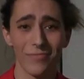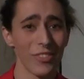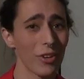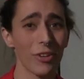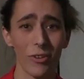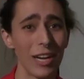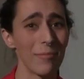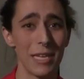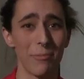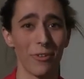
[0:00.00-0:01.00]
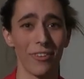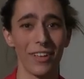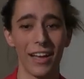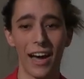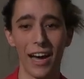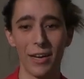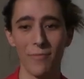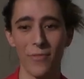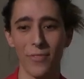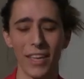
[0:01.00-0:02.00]
They're great people.
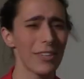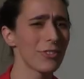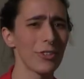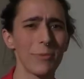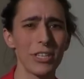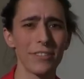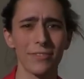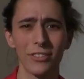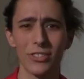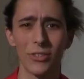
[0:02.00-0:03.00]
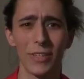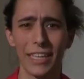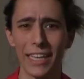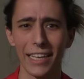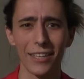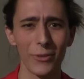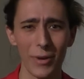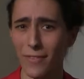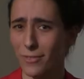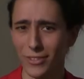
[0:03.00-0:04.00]
Um, thank you so much for tuning in,
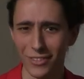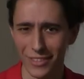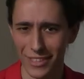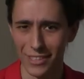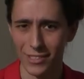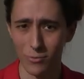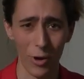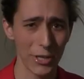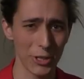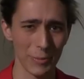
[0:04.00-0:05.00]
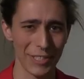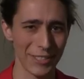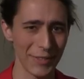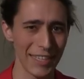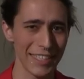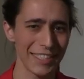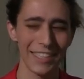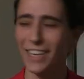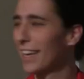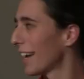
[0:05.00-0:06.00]
whoever is watching me do this.